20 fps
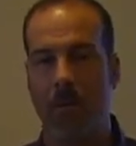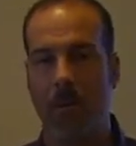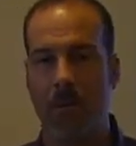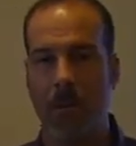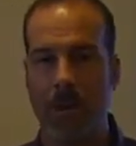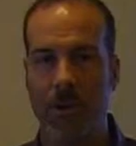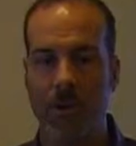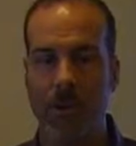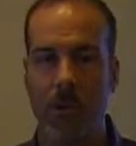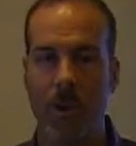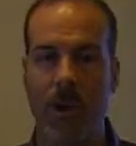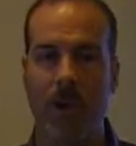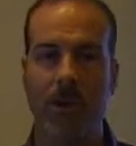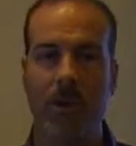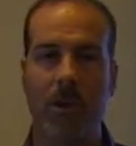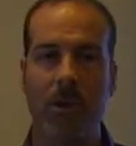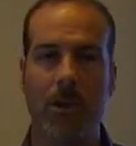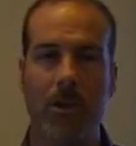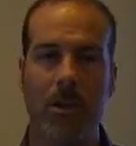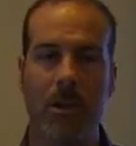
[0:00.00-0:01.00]
What you
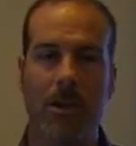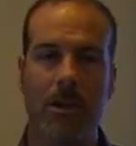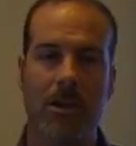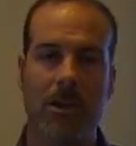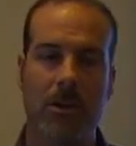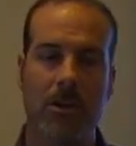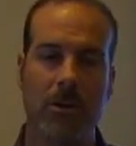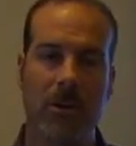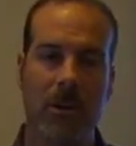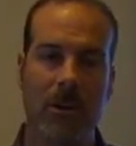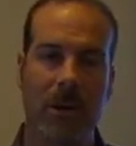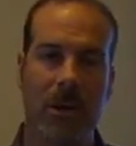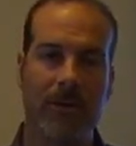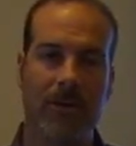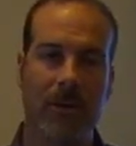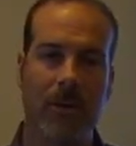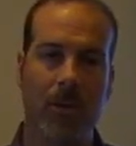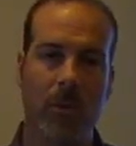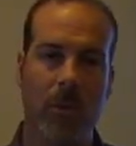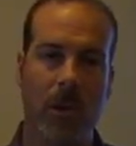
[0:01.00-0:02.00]
want to do is, in your
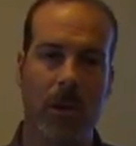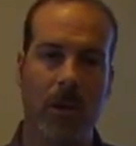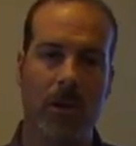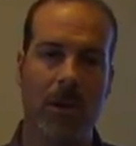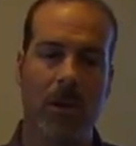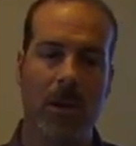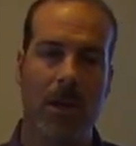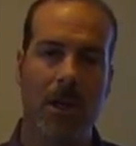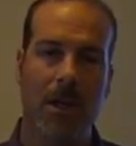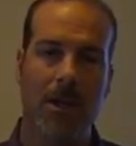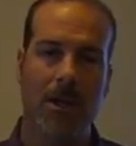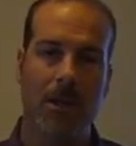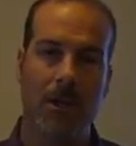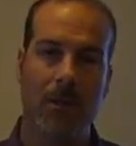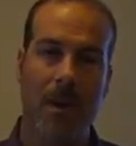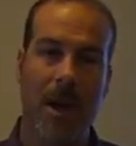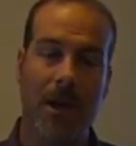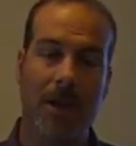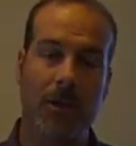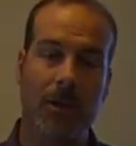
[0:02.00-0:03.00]
living will,
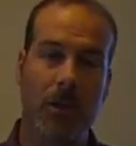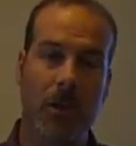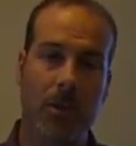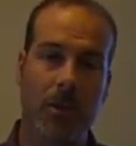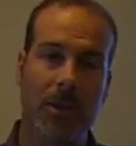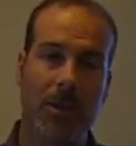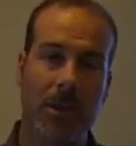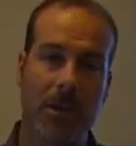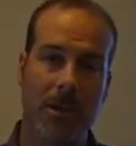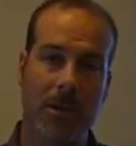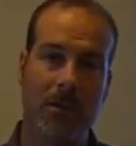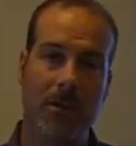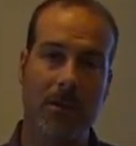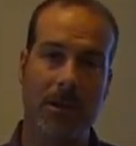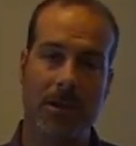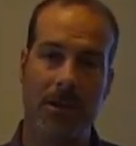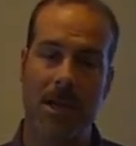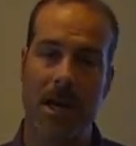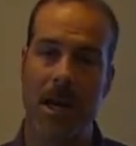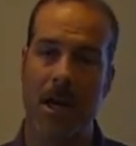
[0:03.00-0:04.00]
direct your particular
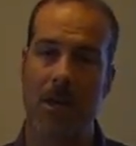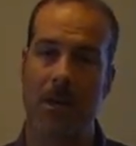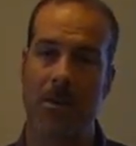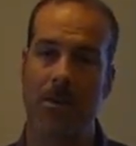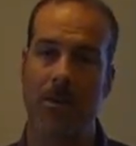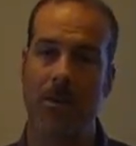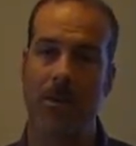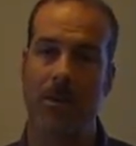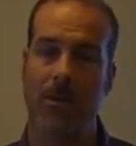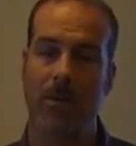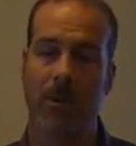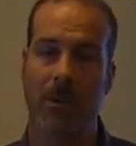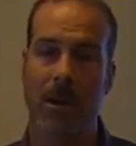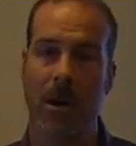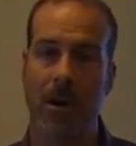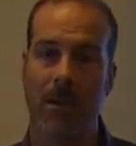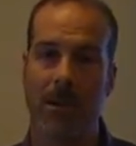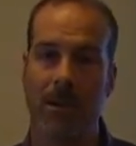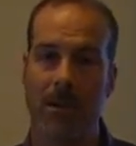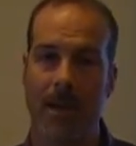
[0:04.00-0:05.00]
desires with
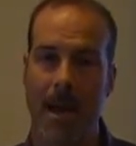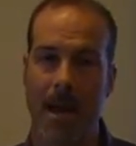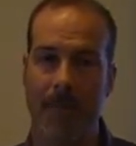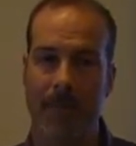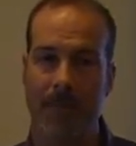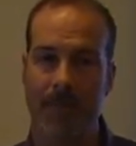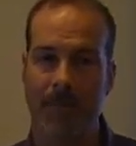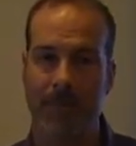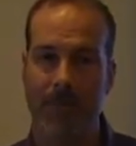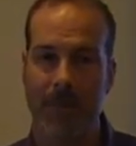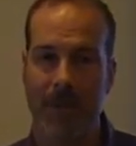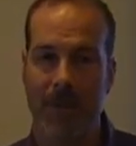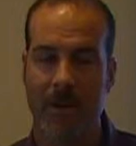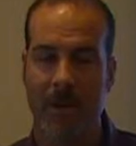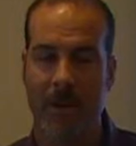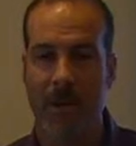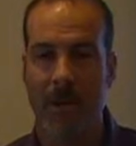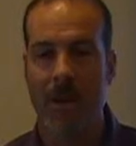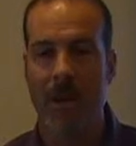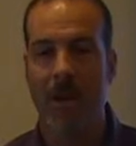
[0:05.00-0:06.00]
regard to that.
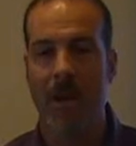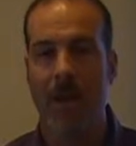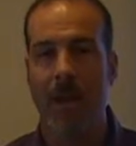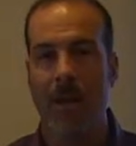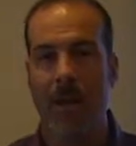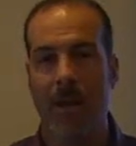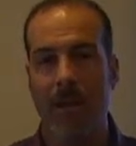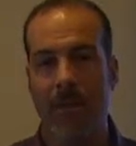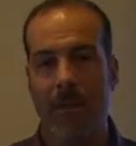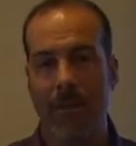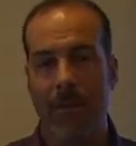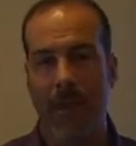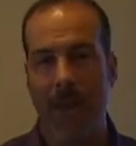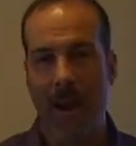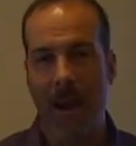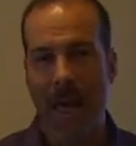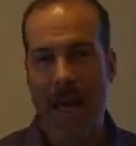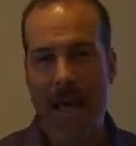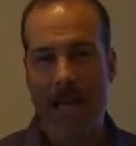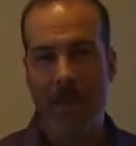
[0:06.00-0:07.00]

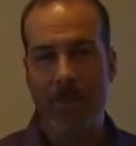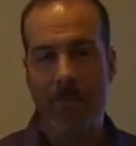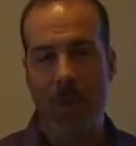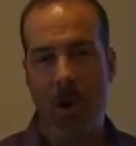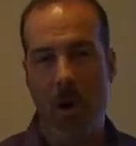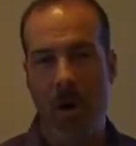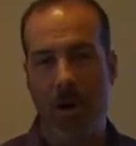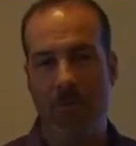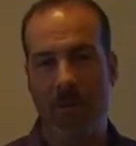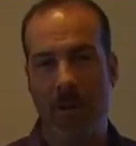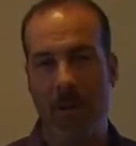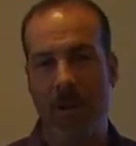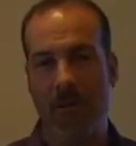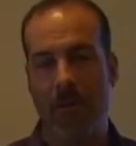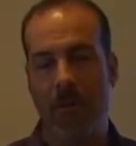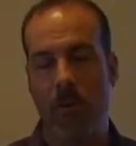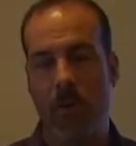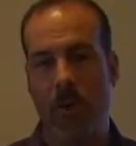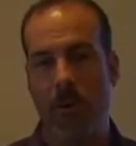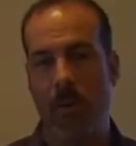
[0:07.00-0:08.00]
The last part of the
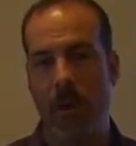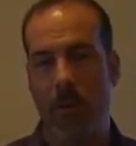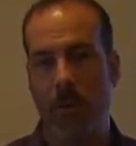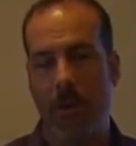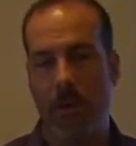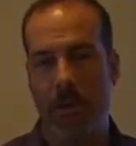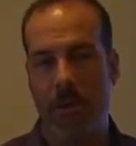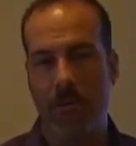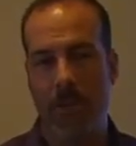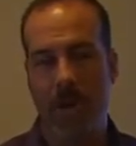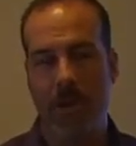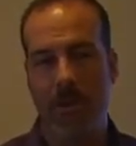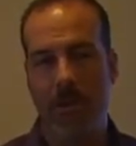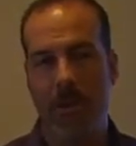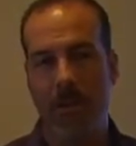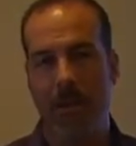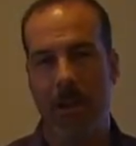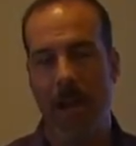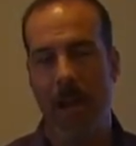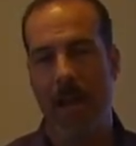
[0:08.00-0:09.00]
living will that we
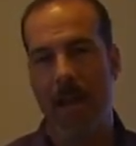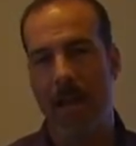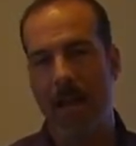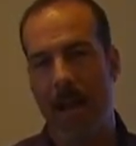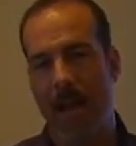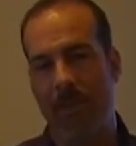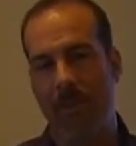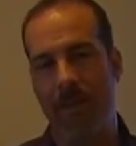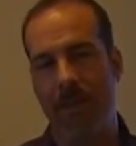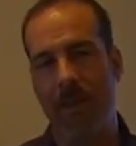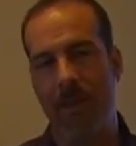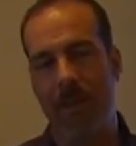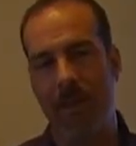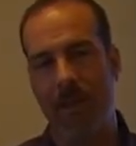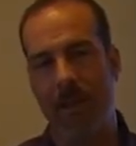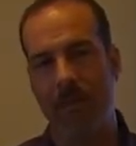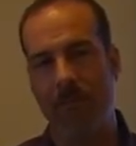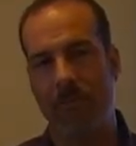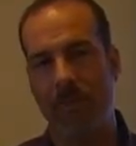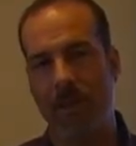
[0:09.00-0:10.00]
especially like, and I think
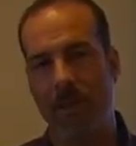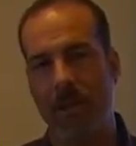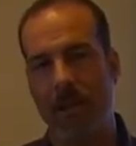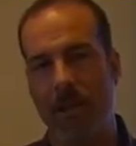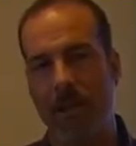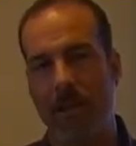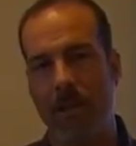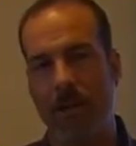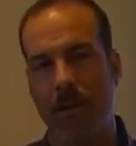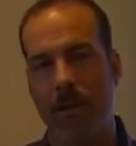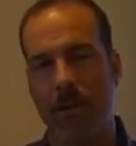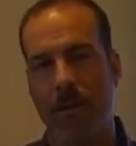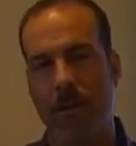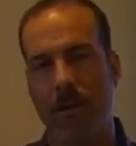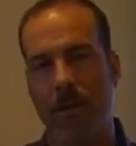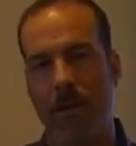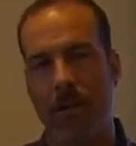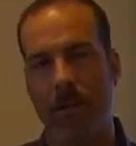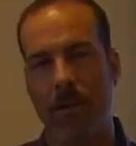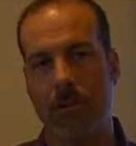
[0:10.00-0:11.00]
it really
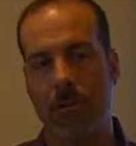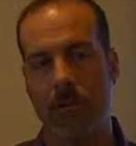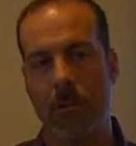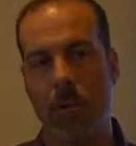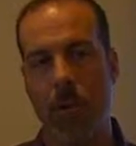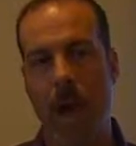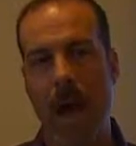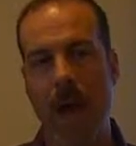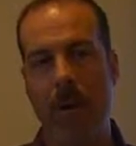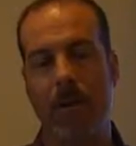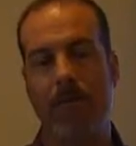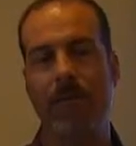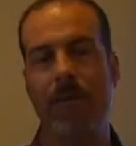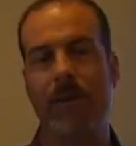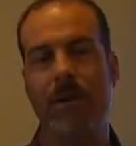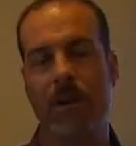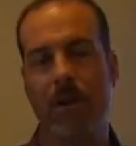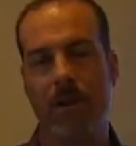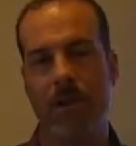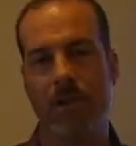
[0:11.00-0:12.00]
grew out of
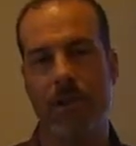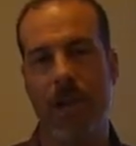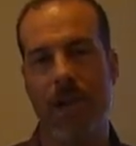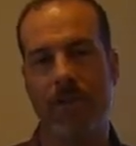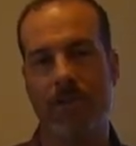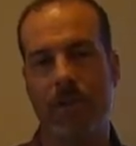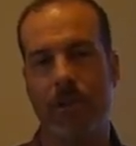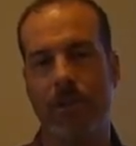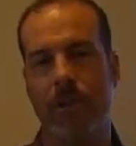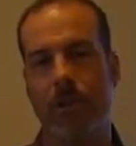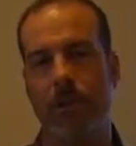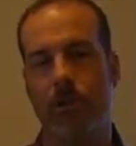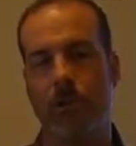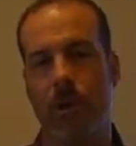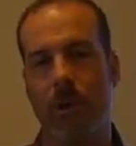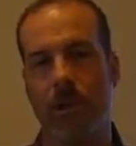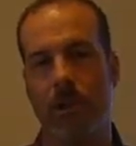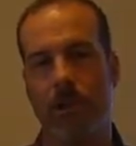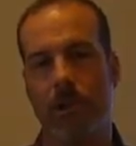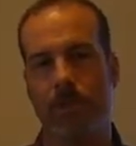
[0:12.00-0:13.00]
the Terry Schiavo
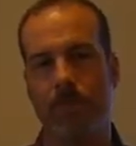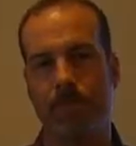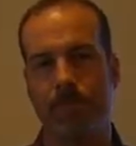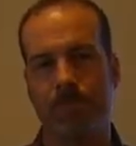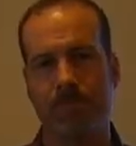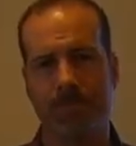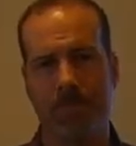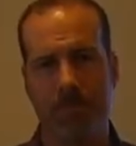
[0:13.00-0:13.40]
situation,